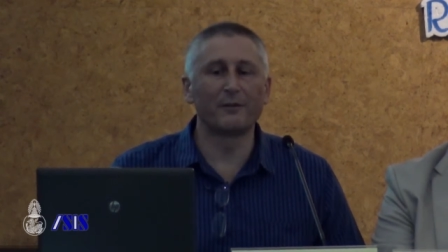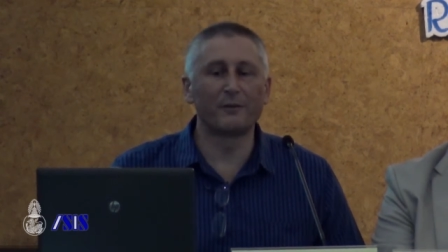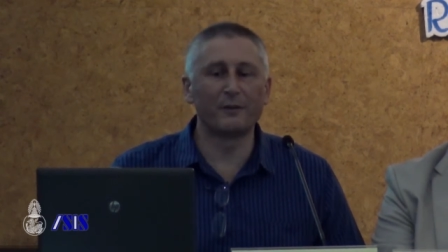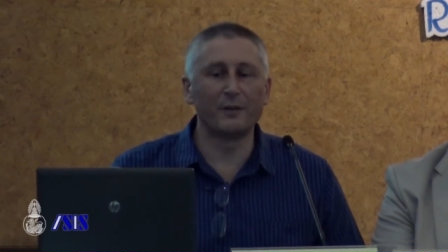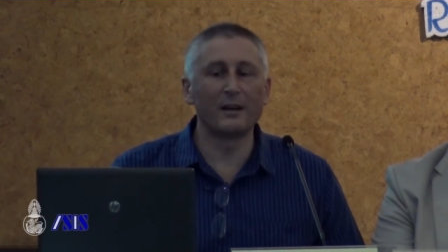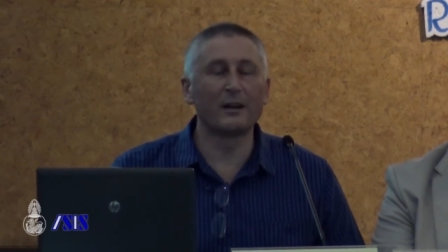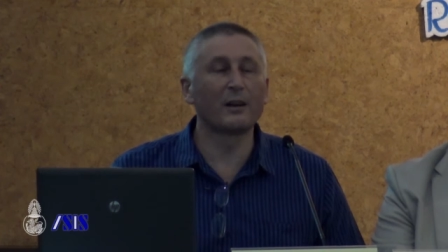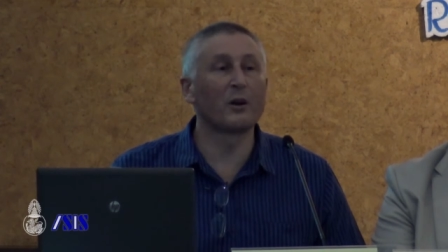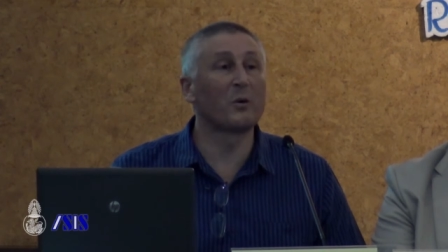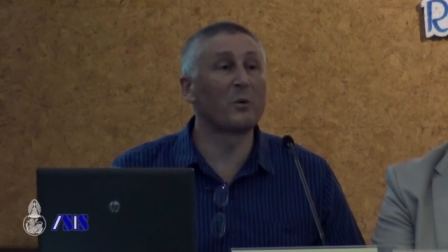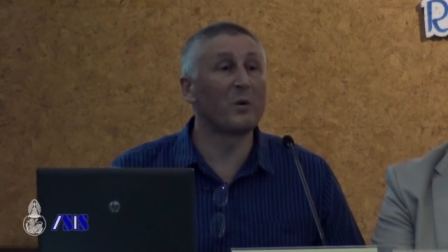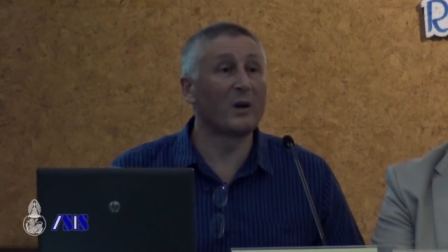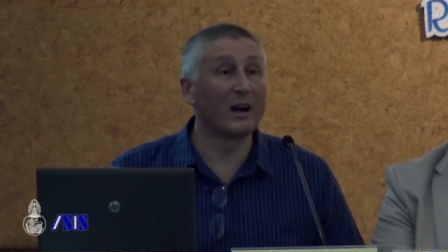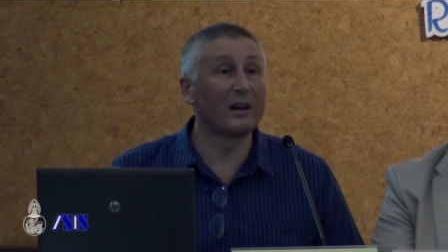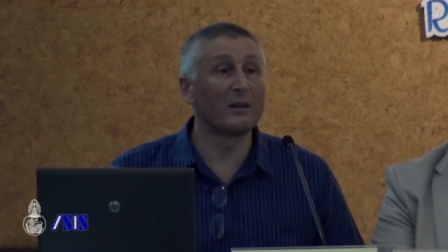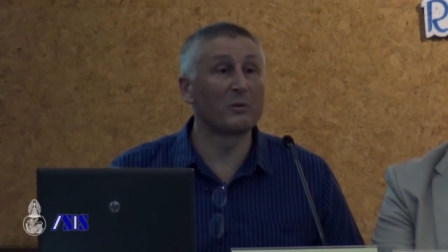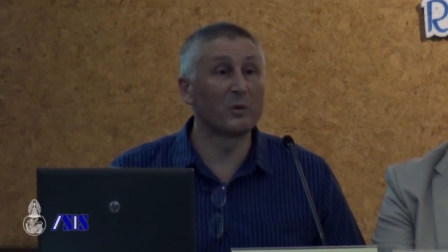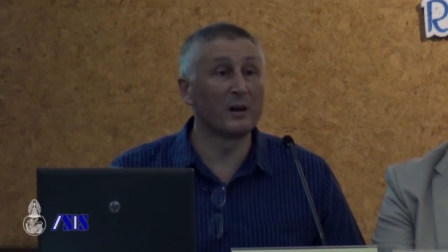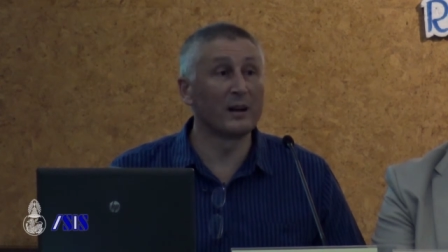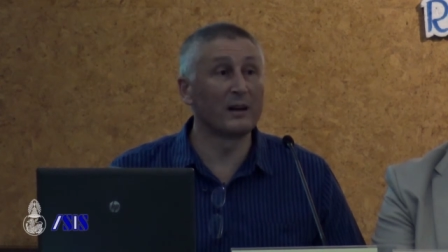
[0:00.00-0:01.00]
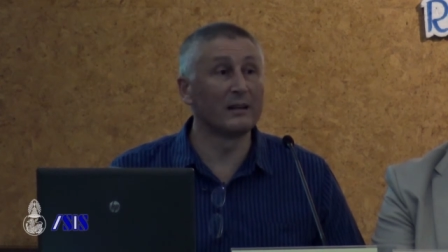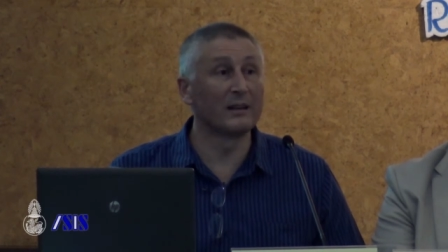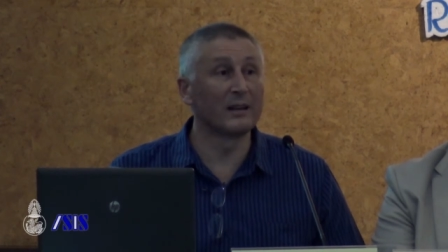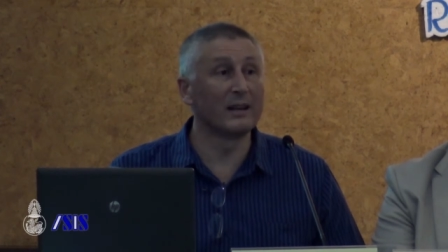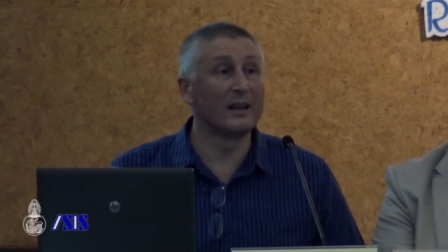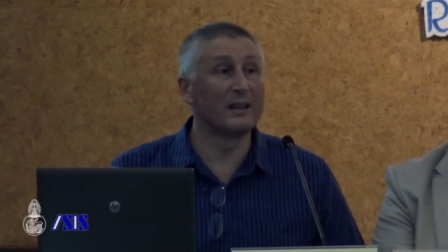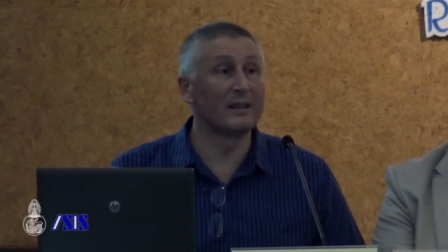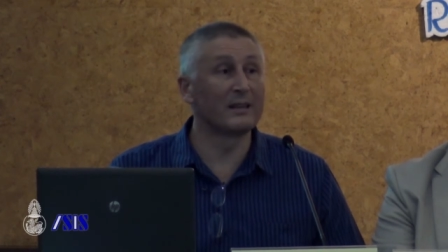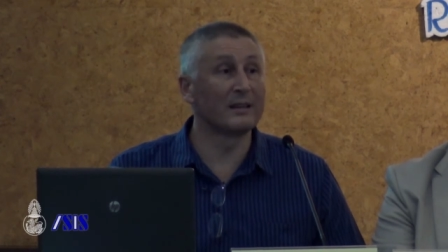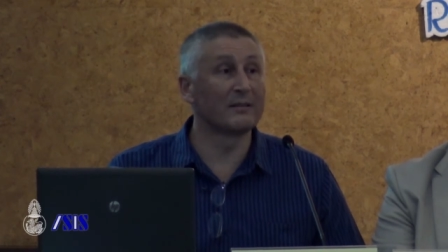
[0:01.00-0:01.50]
fit quite well
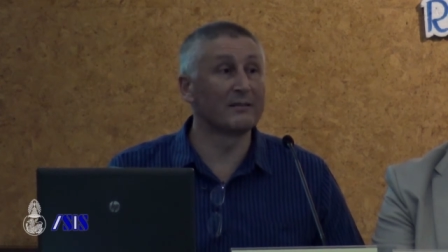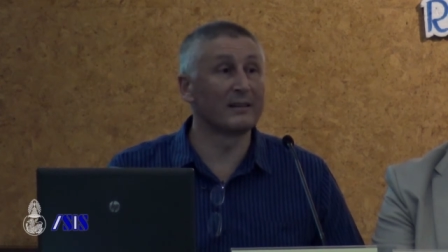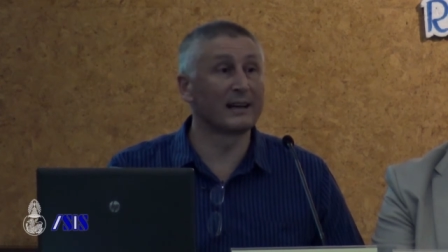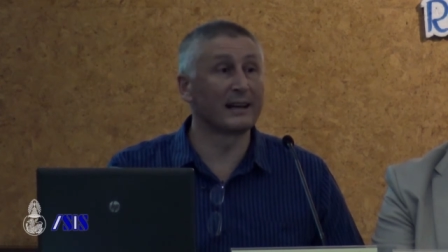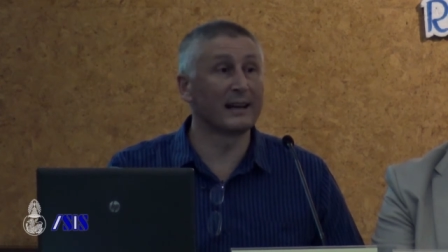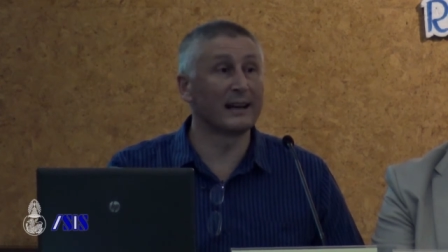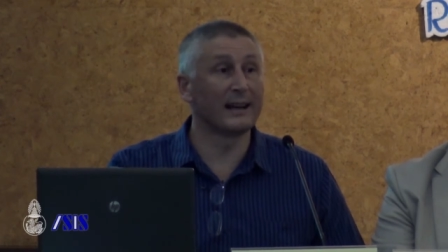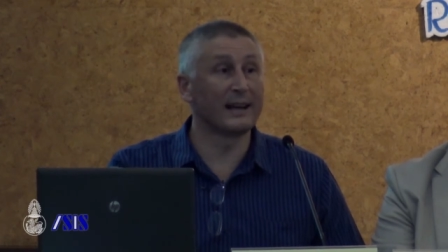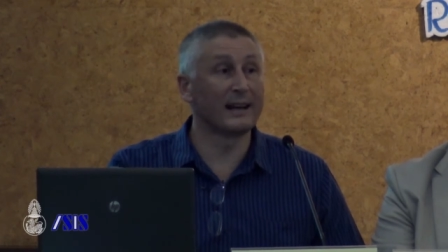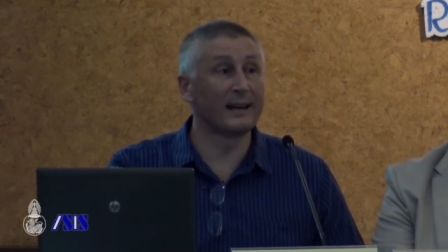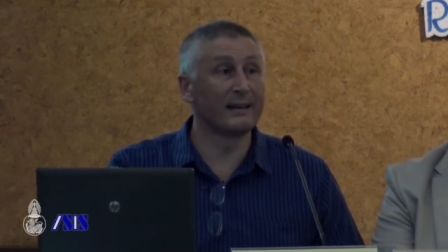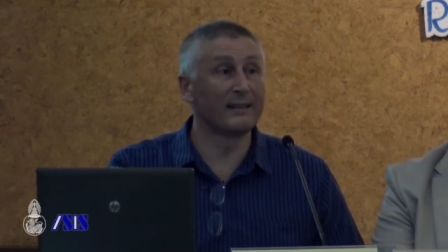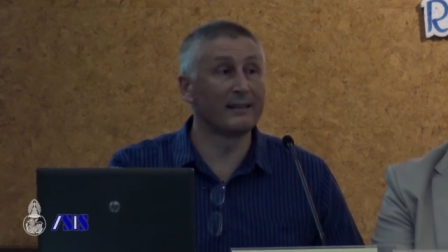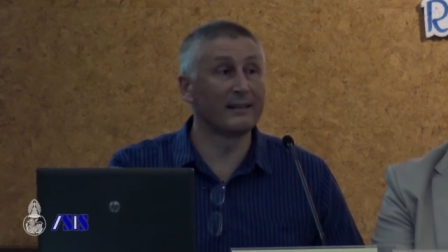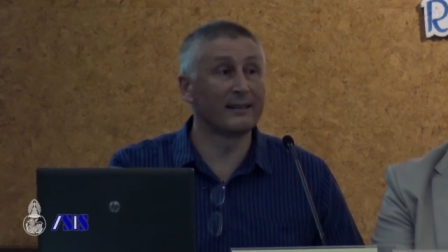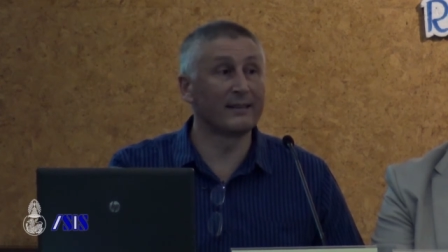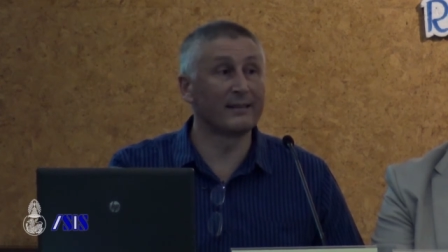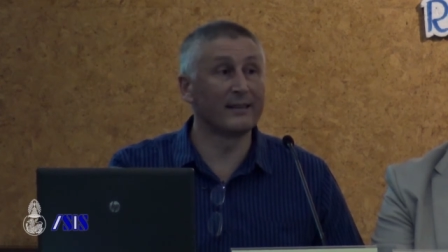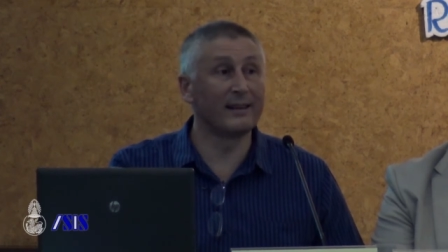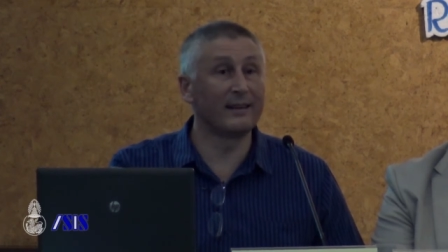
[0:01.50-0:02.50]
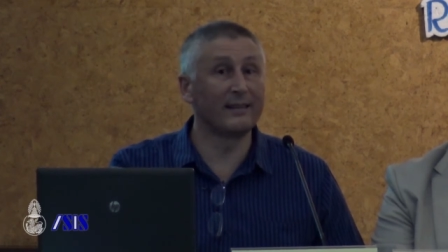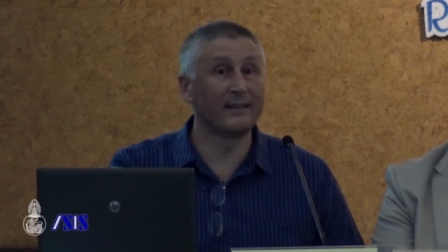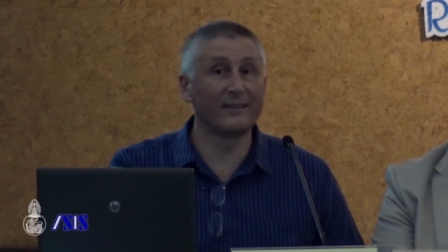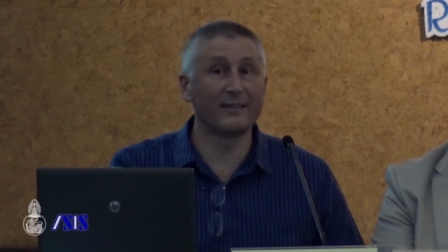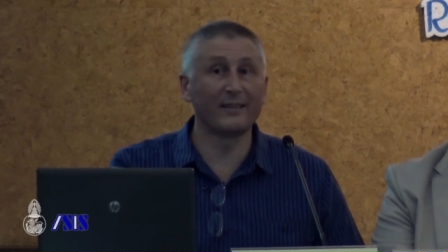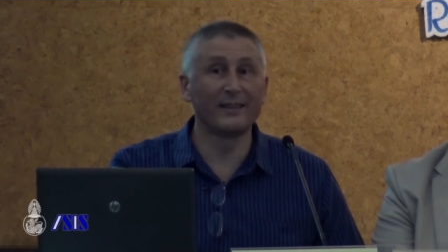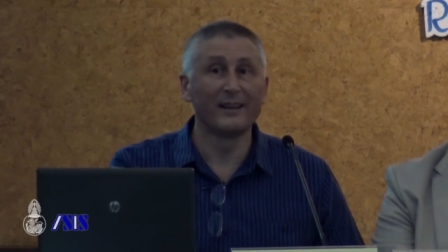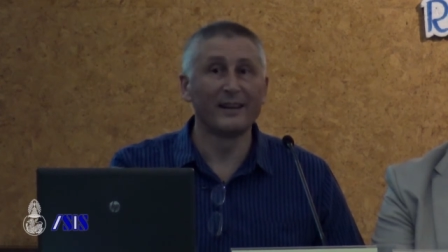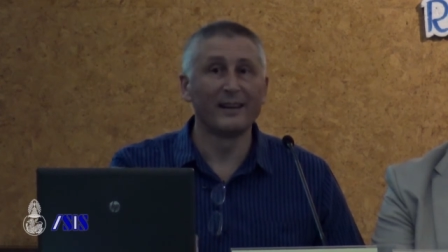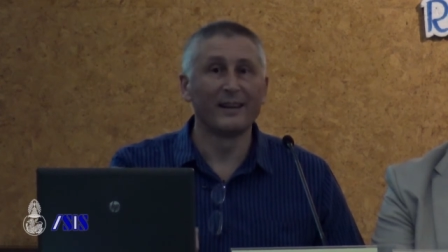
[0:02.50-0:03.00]
in the Rakhine
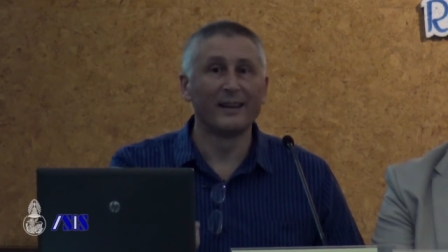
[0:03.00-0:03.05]
sense.